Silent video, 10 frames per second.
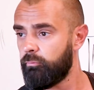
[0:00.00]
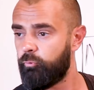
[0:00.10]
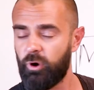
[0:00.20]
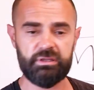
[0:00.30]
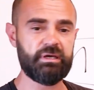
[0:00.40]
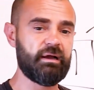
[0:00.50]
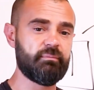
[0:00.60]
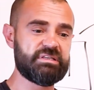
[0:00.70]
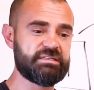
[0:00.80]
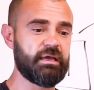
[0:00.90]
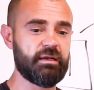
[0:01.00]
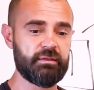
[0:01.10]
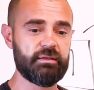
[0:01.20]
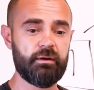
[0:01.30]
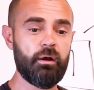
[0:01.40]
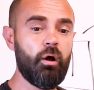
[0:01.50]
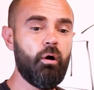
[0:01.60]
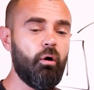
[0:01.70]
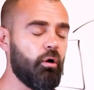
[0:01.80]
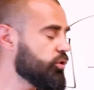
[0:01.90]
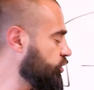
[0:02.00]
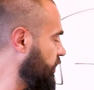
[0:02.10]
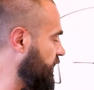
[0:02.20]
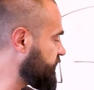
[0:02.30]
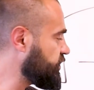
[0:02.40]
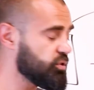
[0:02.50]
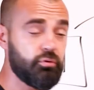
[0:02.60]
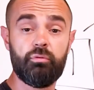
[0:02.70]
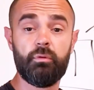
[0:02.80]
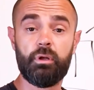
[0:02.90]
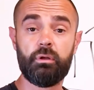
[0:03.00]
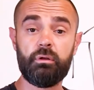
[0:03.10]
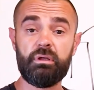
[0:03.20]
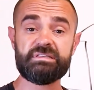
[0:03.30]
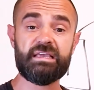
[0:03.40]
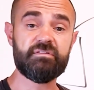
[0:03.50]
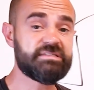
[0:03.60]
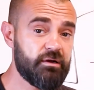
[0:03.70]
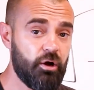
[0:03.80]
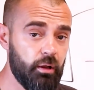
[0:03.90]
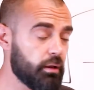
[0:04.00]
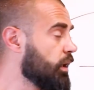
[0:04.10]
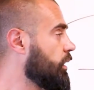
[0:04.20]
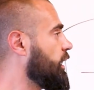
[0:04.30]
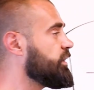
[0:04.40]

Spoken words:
what time it's getting there, all you have to do is give us a call.